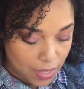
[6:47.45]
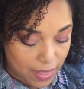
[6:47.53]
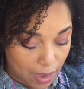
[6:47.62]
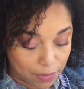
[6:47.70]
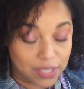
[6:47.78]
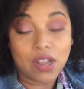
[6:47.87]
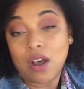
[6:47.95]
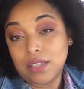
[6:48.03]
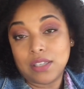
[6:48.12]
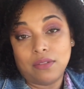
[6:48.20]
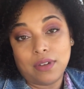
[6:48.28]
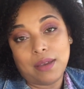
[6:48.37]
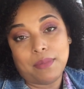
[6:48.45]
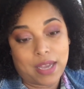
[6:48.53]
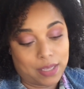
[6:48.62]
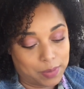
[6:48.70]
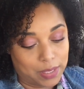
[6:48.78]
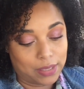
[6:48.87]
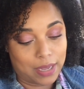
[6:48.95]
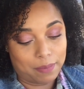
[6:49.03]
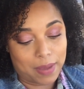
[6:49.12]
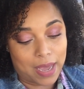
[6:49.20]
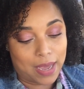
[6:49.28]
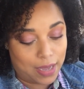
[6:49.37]
that was also in my Ipsy Glam
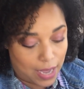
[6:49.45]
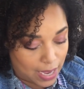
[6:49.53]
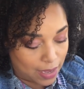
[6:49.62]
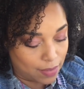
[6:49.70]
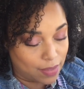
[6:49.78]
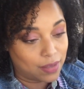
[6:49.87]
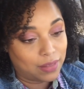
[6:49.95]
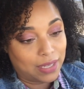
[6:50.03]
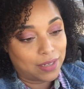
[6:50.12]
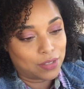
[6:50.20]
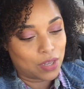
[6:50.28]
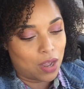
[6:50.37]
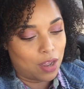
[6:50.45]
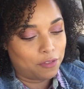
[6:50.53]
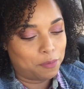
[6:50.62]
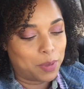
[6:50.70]
Bag, and the lid is off,